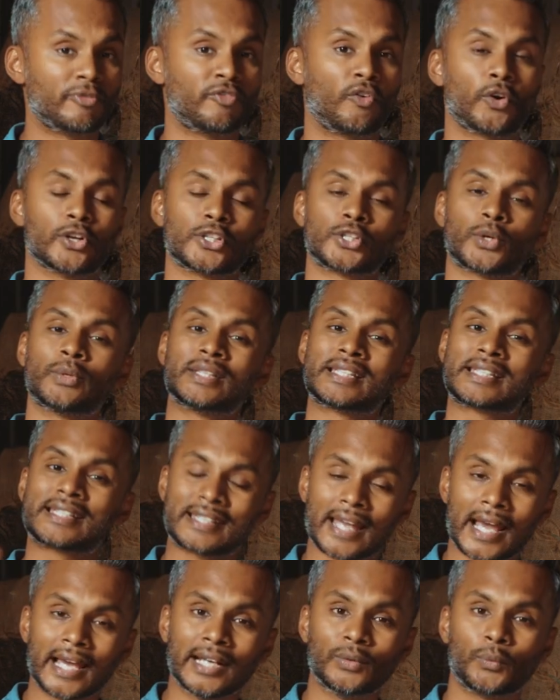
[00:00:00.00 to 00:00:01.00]
before, so
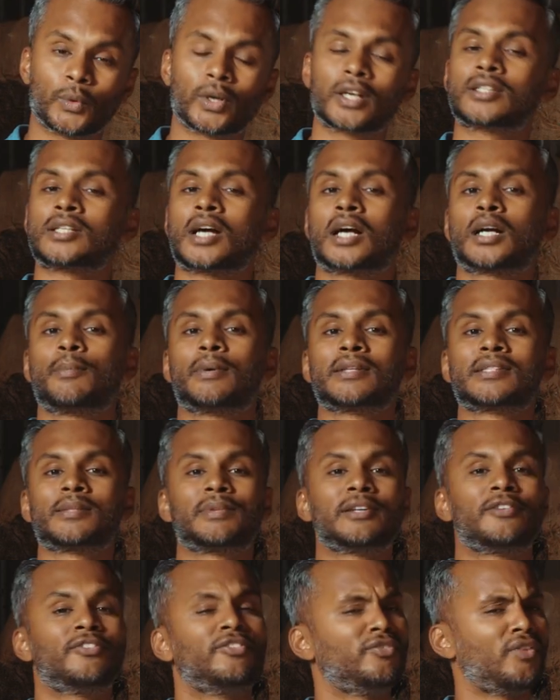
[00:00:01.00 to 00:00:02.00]
instead we're gonna talk about
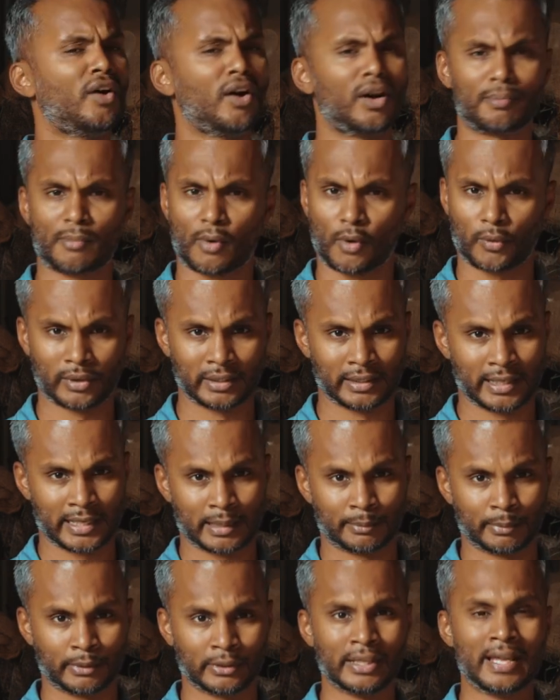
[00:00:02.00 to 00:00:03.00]
something far more
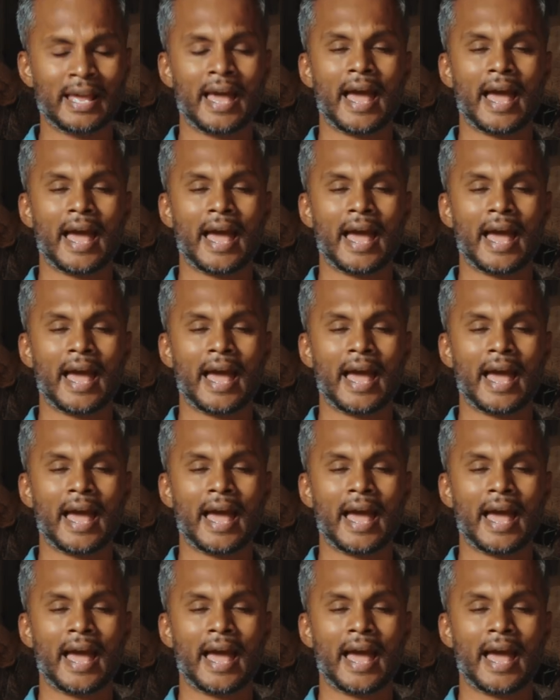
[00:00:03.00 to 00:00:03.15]
relatable.